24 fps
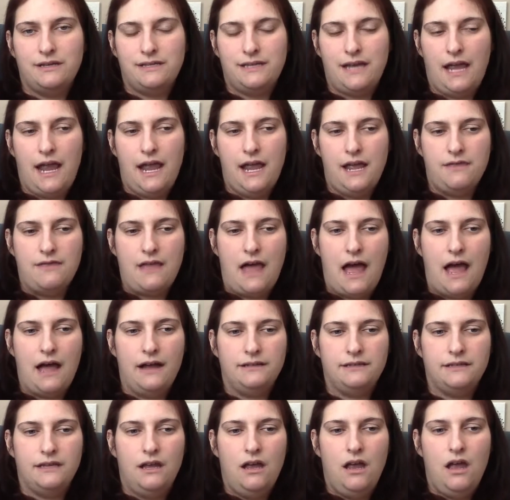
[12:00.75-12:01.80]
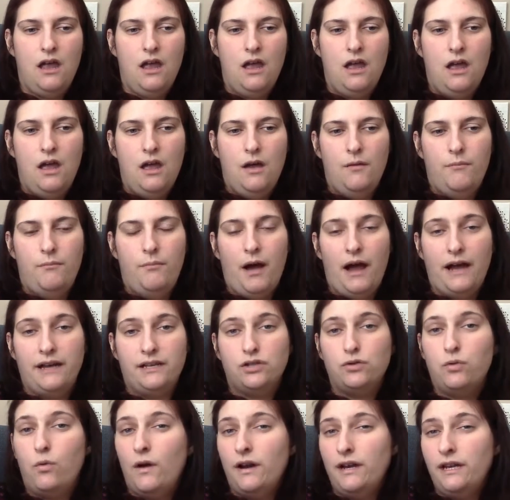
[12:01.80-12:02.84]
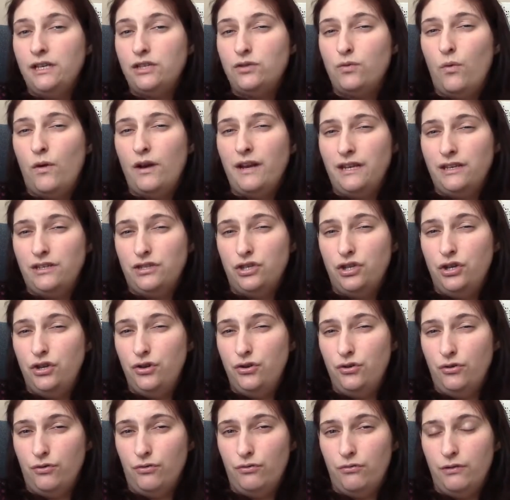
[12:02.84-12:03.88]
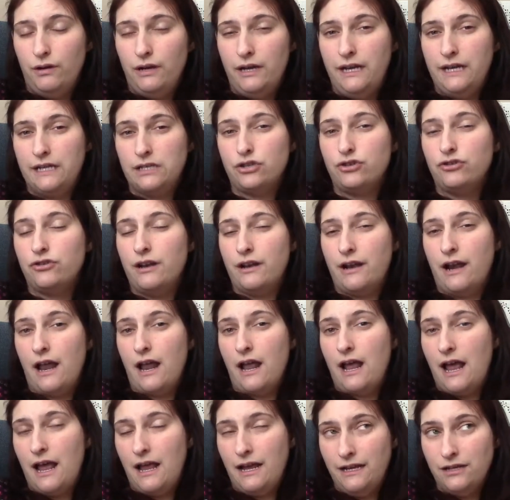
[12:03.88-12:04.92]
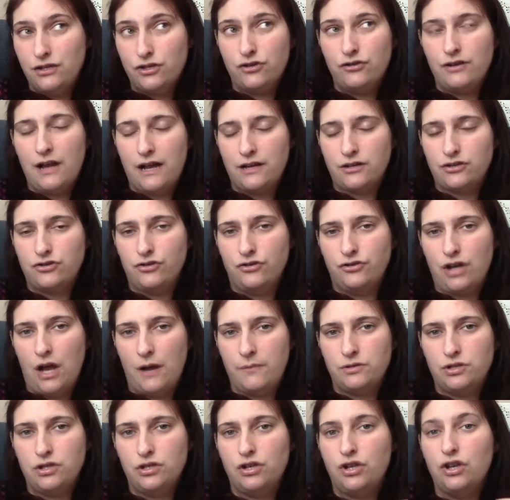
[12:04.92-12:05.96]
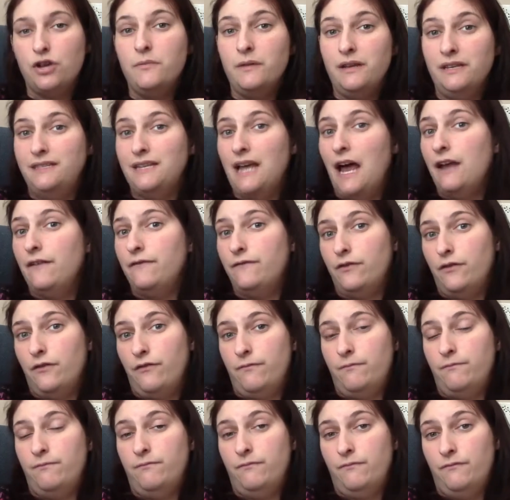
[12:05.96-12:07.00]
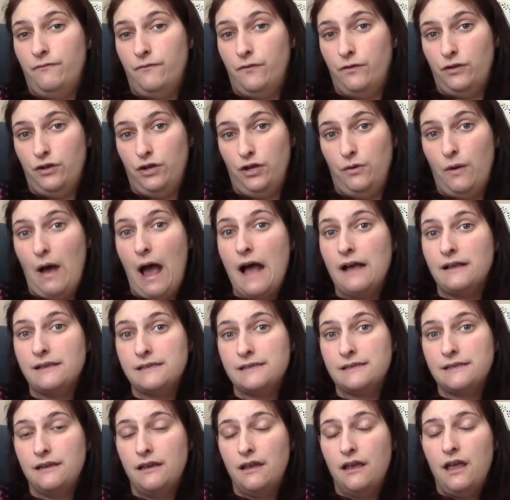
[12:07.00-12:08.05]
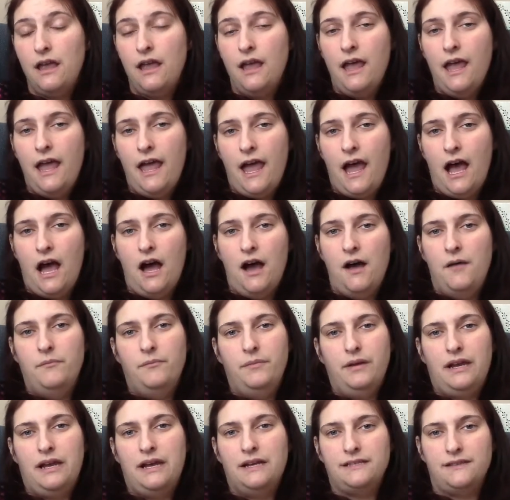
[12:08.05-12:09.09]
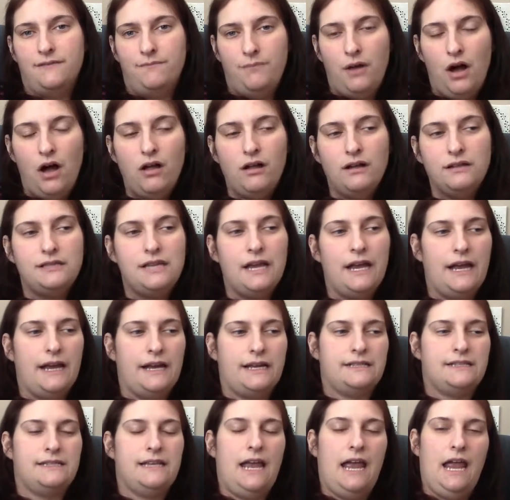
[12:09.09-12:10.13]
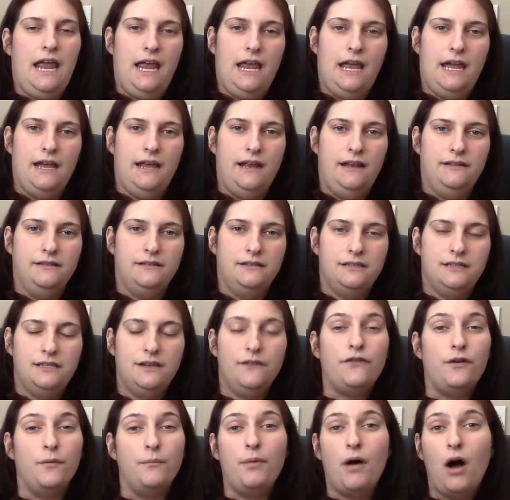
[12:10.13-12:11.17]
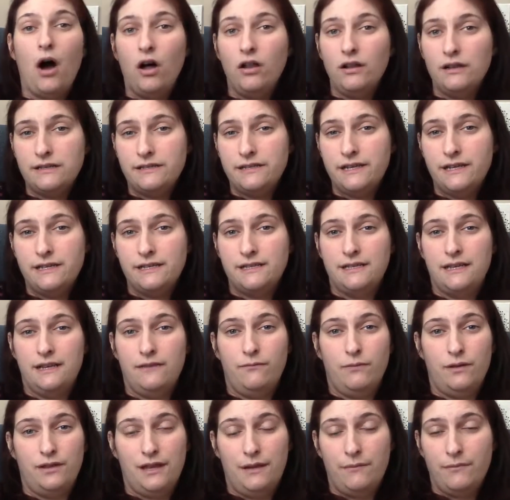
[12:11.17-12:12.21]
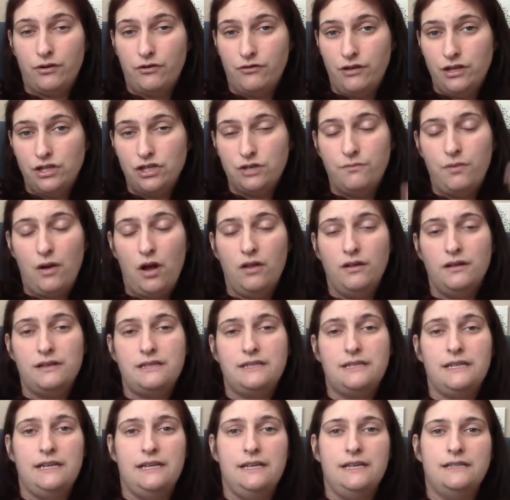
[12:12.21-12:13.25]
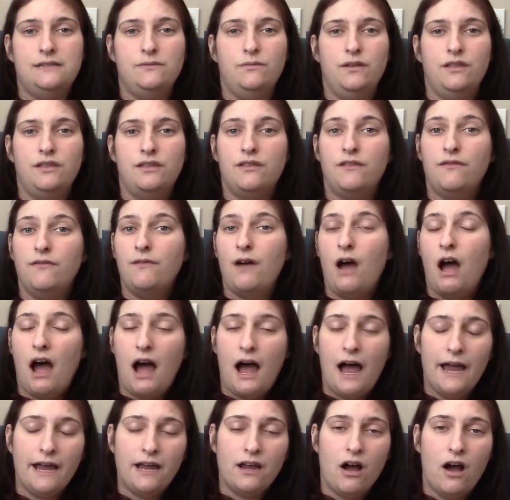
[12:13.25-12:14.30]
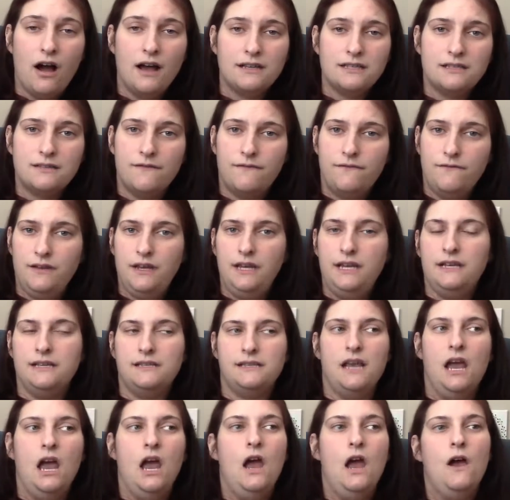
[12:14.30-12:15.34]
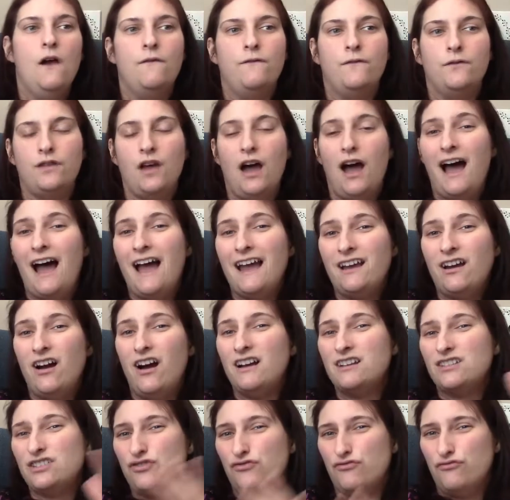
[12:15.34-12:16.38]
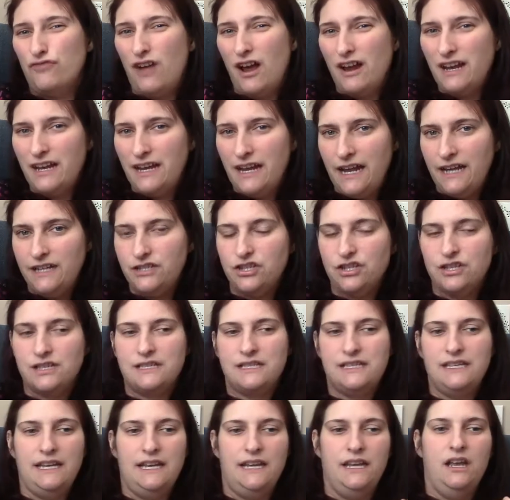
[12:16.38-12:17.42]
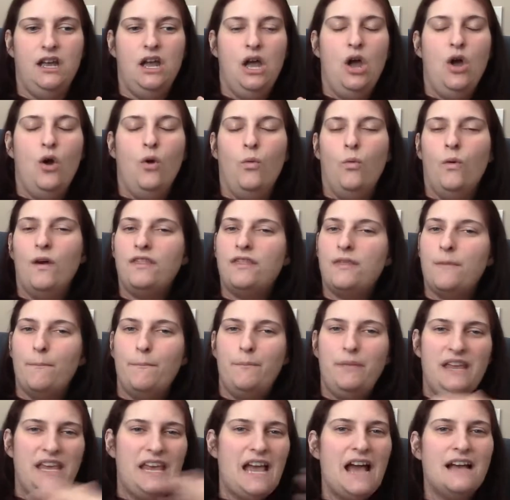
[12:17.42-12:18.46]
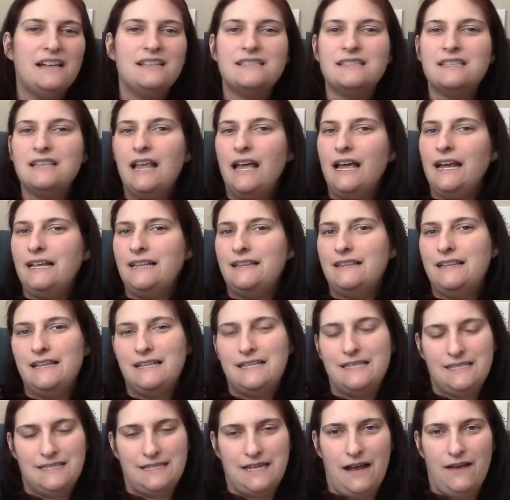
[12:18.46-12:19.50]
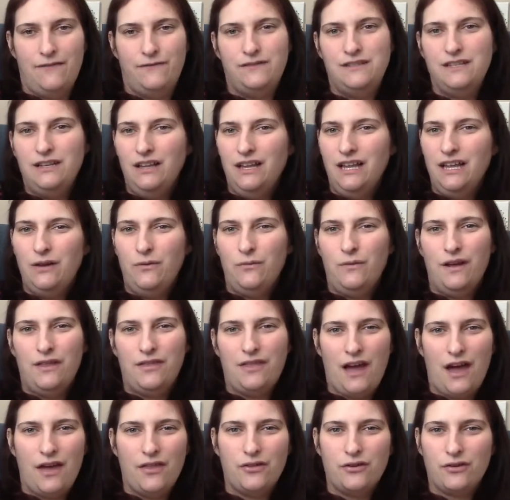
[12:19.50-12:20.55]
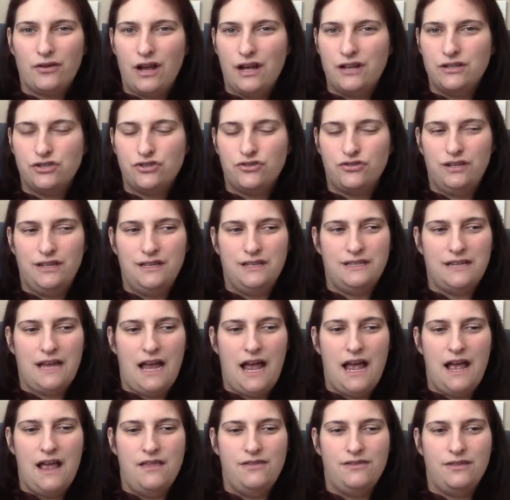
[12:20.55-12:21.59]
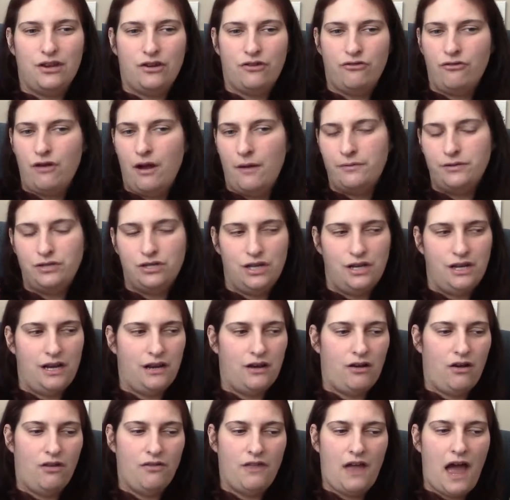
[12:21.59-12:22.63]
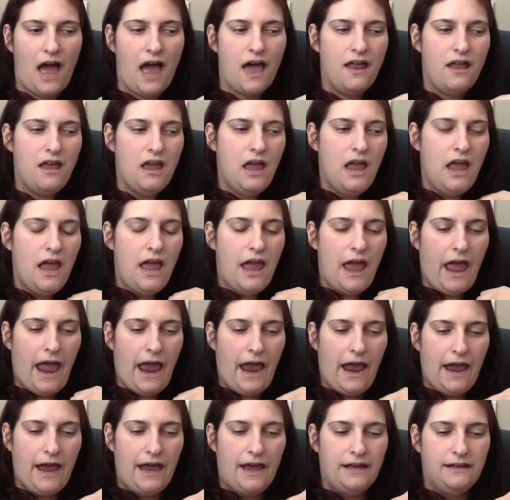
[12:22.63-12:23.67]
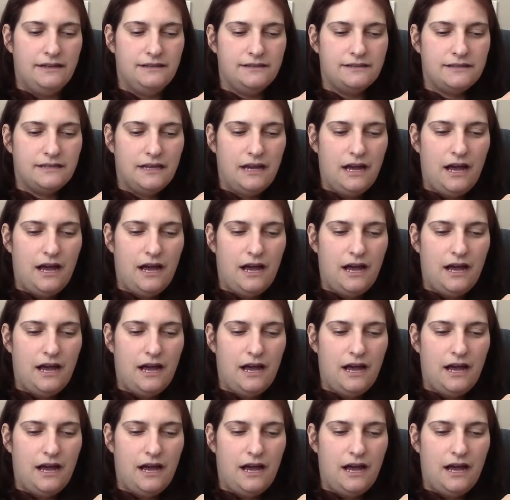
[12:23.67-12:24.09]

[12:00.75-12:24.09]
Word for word: saying that by 2022, international adoption could be done for the U.S. Because of politics and different policies with immigration policies, with the high cost of fees, for the high cost to run an agency, with BS like this stuff, dealing with other countries and the corruption and all that. And